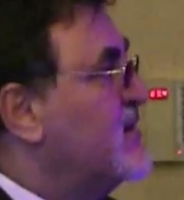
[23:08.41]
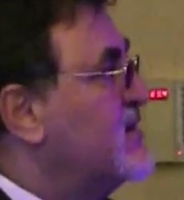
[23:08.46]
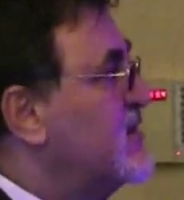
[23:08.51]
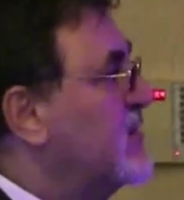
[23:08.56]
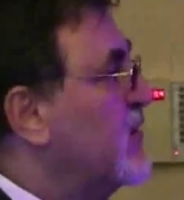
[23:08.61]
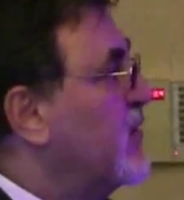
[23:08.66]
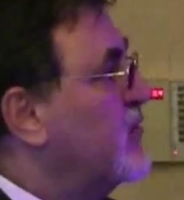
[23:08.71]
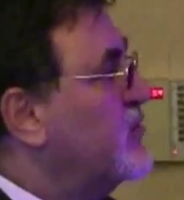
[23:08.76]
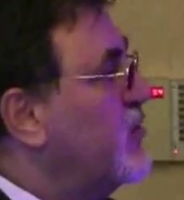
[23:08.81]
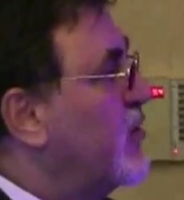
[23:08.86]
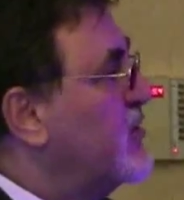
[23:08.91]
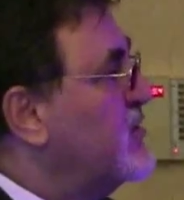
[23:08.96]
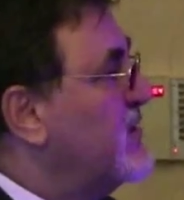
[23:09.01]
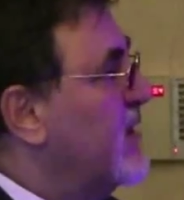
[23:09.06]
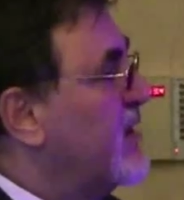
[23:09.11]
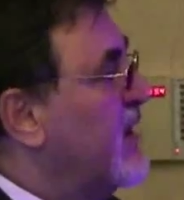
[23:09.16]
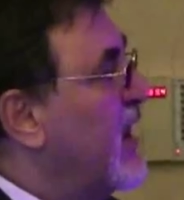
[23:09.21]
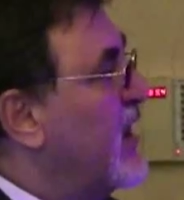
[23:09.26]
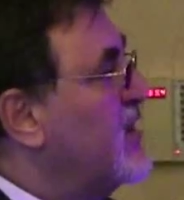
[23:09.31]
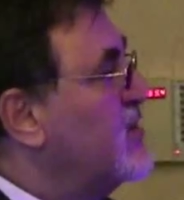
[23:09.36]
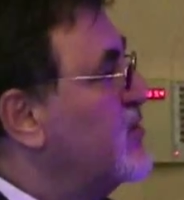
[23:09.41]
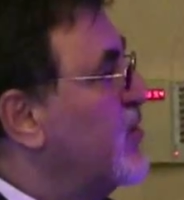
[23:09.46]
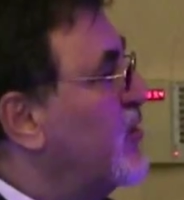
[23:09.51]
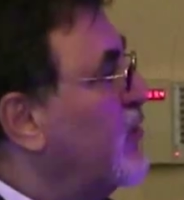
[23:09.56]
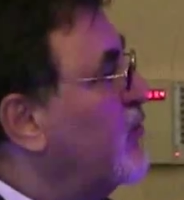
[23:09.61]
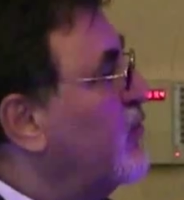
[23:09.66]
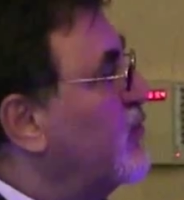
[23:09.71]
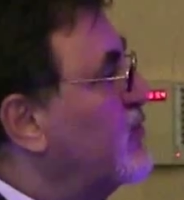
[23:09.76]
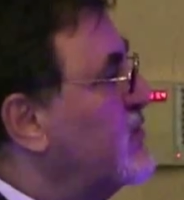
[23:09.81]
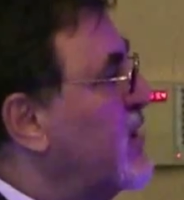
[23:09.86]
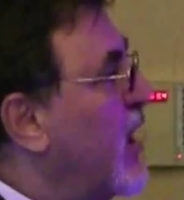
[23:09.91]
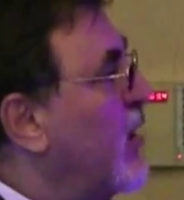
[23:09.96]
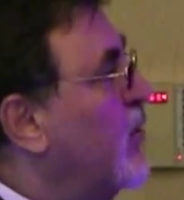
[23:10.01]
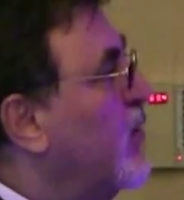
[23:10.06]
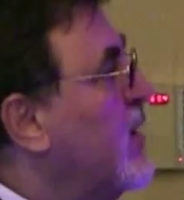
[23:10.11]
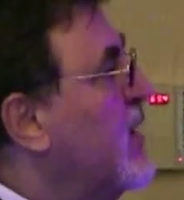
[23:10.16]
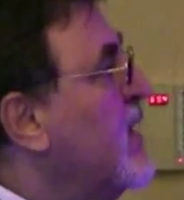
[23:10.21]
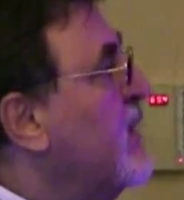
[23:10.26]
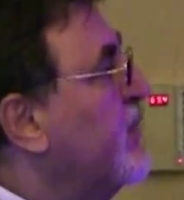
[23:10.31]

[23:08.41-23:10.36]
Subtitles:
George Zanel, George Rosano.